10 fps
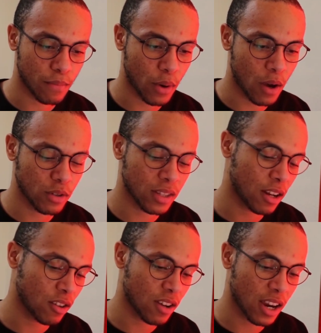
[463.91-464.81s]
It wasn't a
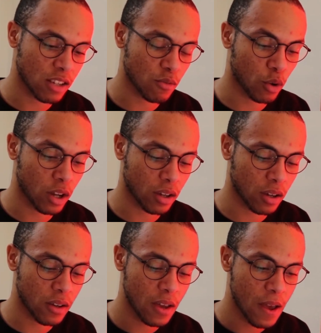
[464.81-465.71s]
headhunter. I guess it was more like
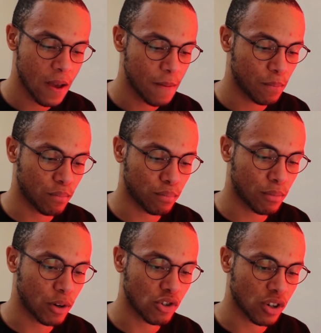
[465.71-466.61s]
a
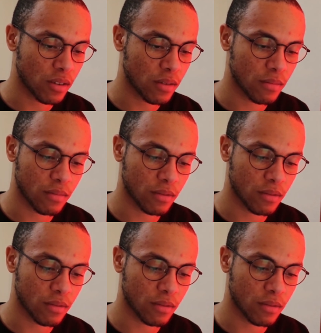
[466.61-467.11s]
promotional